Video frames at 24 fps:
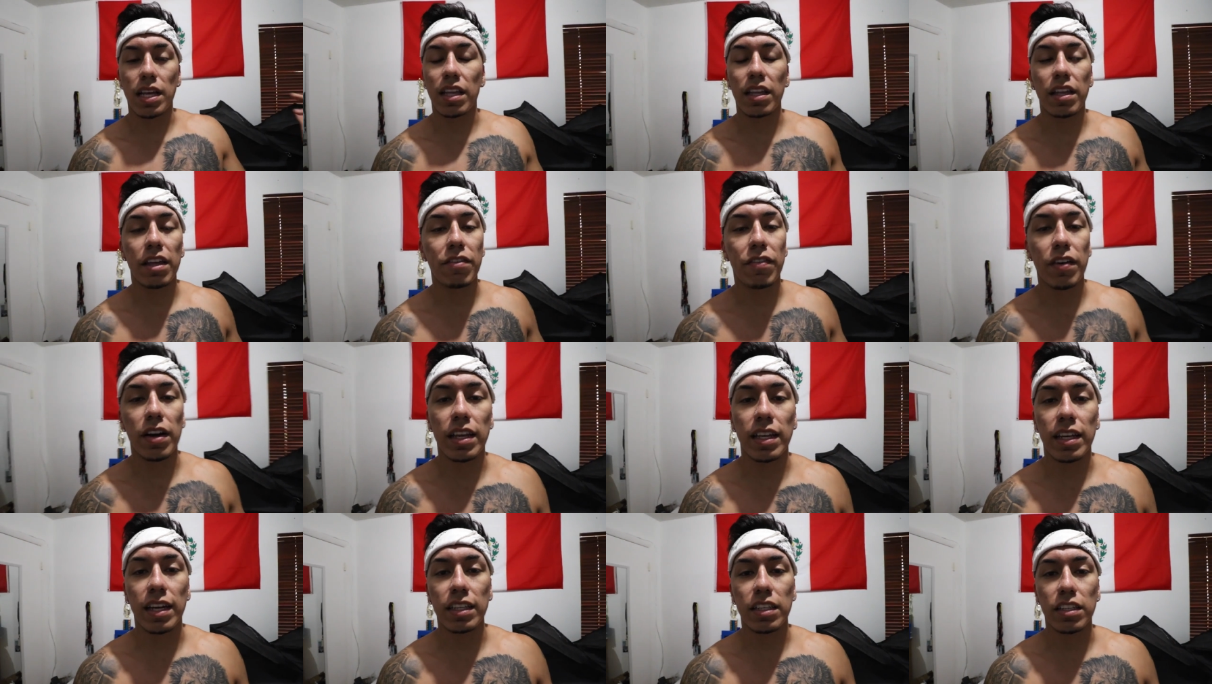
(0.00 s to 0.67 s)
now that I
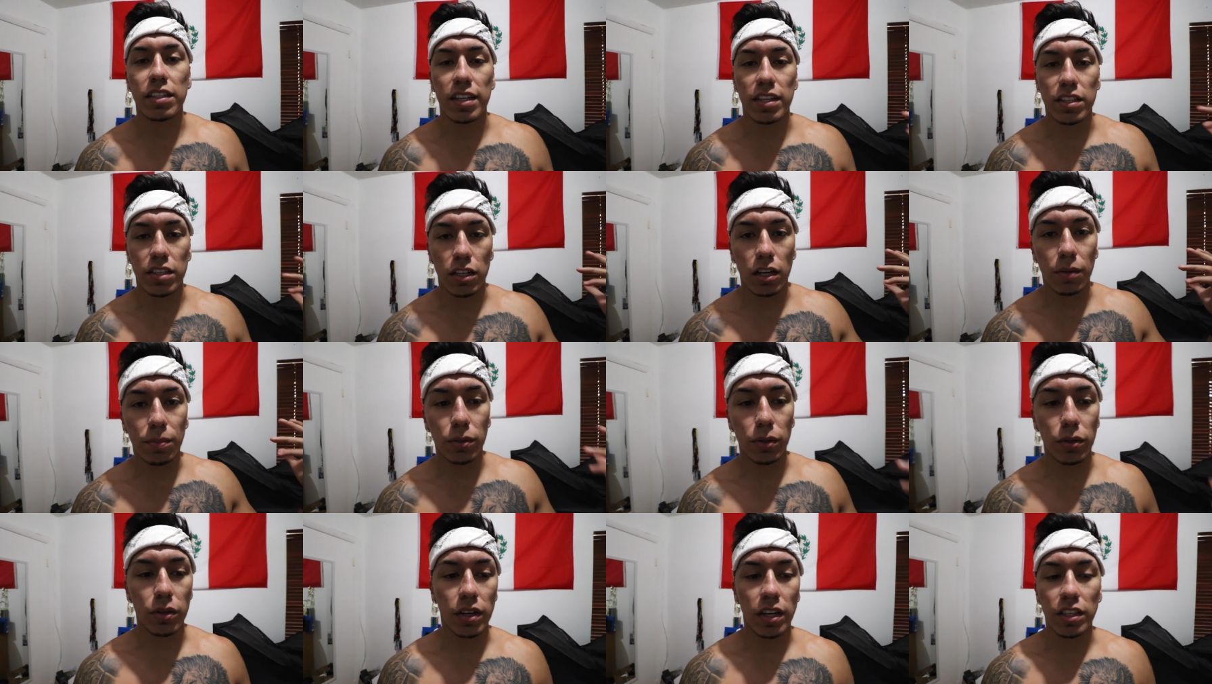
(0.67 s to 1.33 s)
finally got the chance to
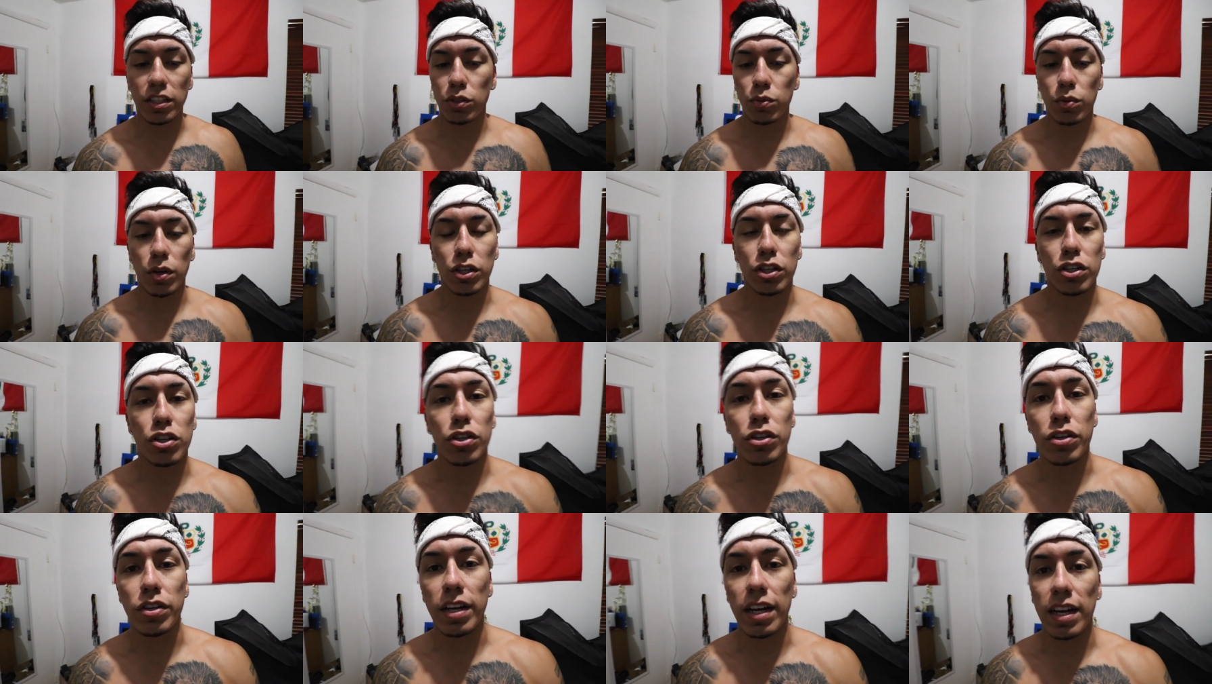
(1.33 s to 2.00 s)
upload it, I just wanted
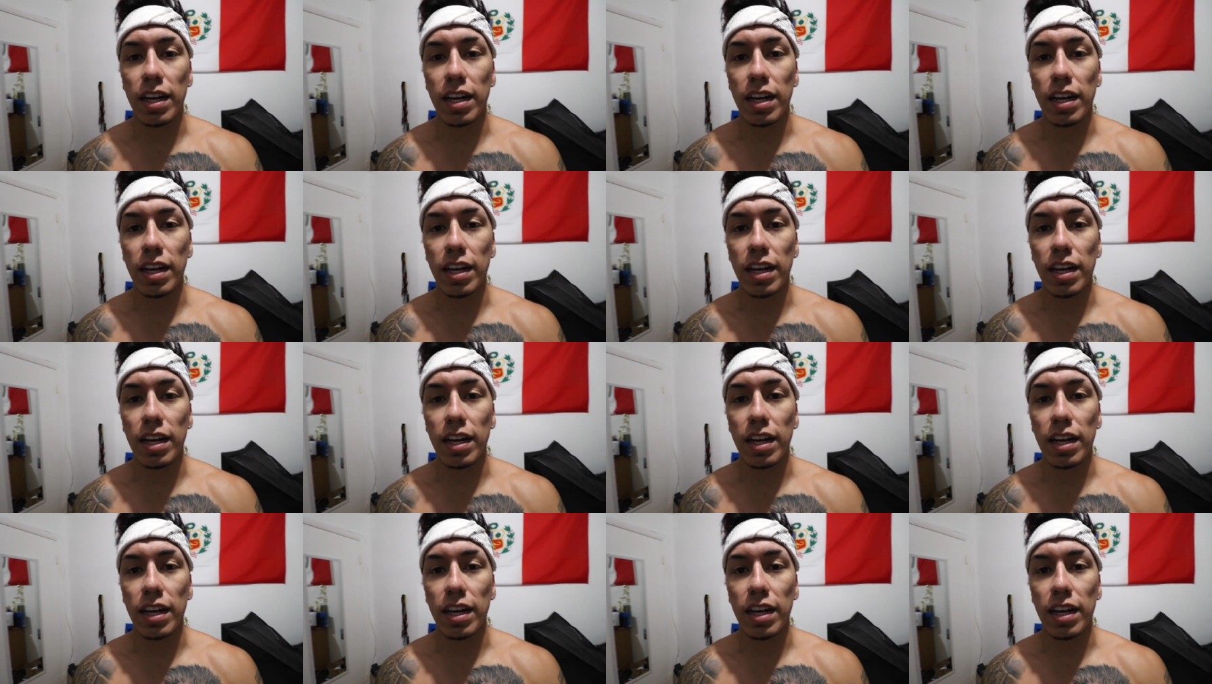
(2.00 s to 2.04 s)
to show you